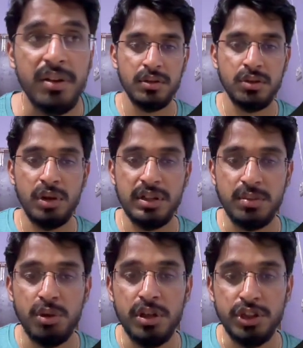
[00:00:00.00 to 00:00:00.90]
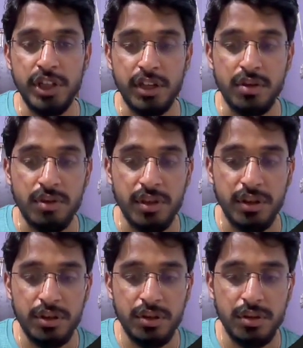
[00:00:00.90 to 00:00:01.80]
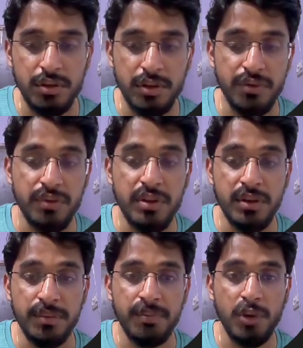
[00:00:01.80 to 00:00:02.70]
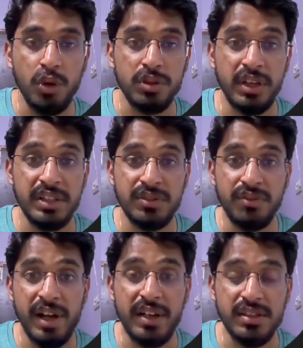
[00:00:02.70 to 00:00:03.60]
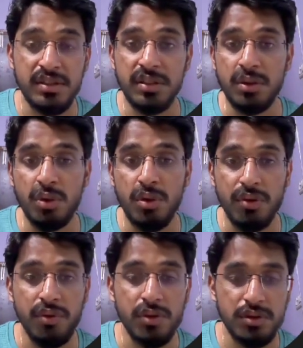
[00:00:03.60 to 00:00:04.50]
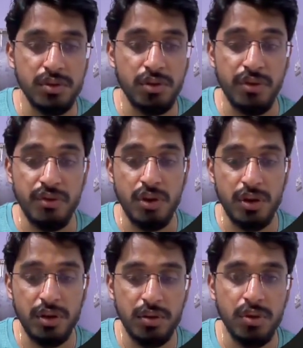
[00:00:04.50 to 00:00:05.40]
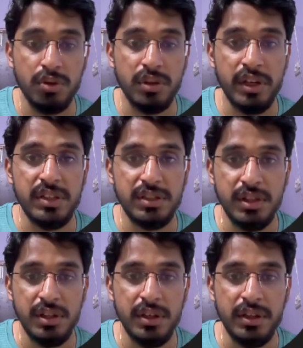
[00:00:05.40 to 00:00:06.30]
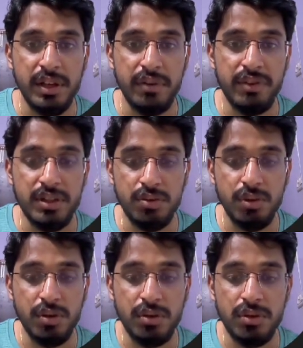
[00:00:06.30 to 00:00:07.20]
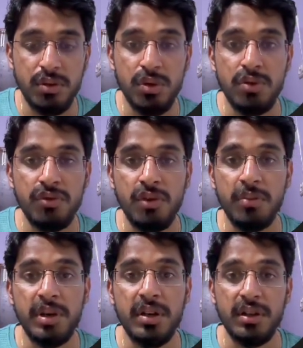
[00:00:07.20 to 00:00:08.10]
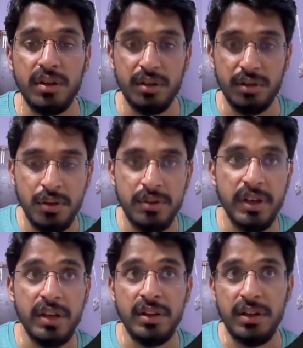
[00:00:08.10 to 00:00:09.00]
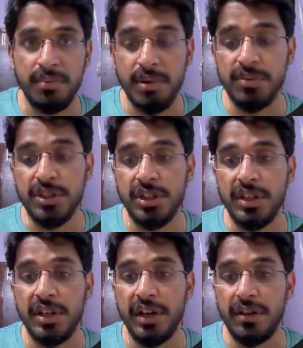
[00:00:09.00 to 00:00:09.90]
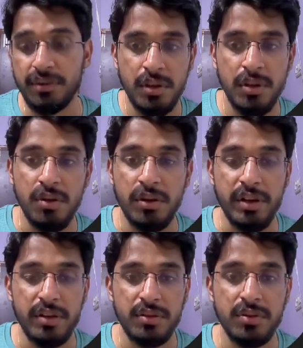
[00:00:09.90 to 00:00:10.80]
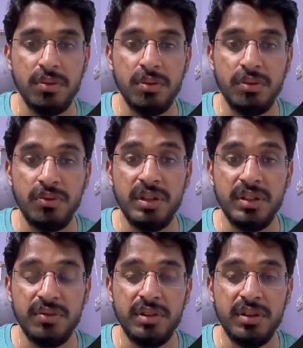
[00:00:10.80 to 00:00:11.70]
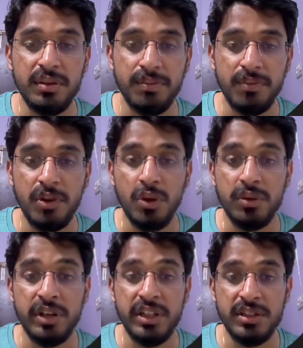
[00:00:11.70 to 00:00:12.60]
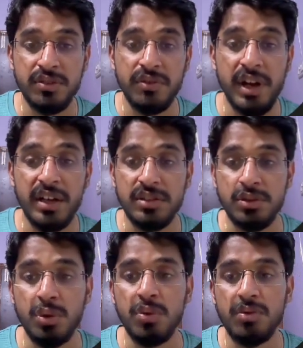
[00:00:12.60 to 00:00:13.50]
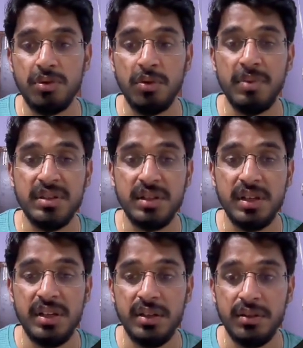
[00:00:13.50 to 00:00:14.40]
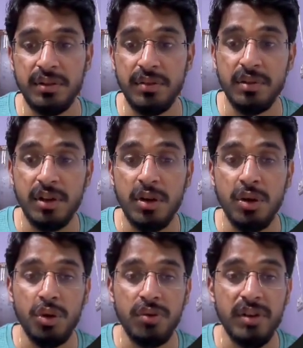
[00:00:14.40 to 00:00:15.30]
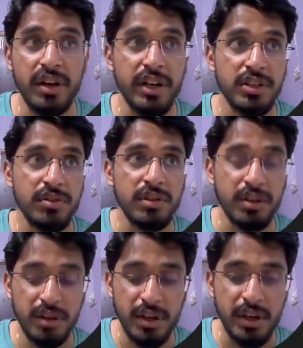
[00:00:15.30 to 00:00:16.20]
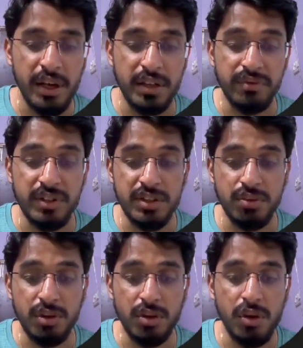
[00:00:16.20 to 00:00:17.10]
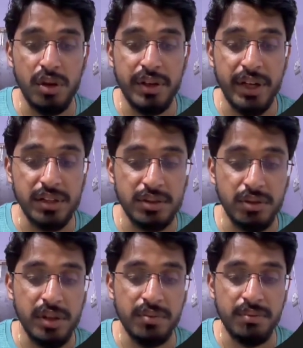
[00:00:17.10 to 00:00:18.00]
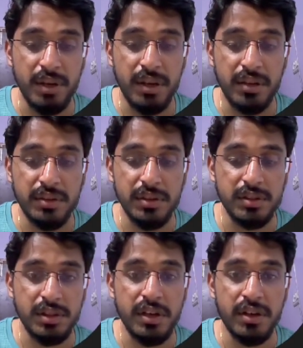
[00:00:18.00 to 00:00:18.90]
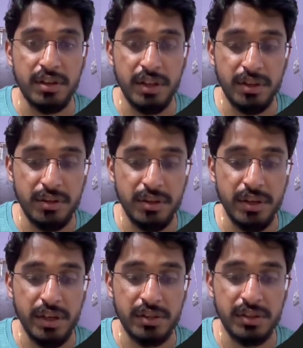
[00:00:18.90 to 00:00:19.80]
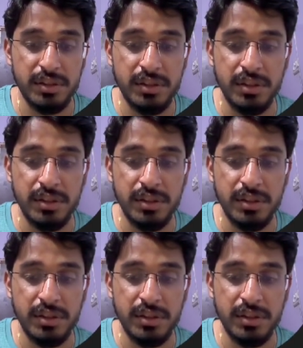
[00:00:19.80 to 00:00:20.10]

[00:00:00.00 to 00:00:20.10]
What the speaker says: So let's put a check over here. If the authorized flag is true or false. So if not authorized, then we just want to throw new forbidden error saying that permission denied. Alright, so once if the authorized flag is true, so basically the control will reach over here, and we just want to call next, okay, by just returning next.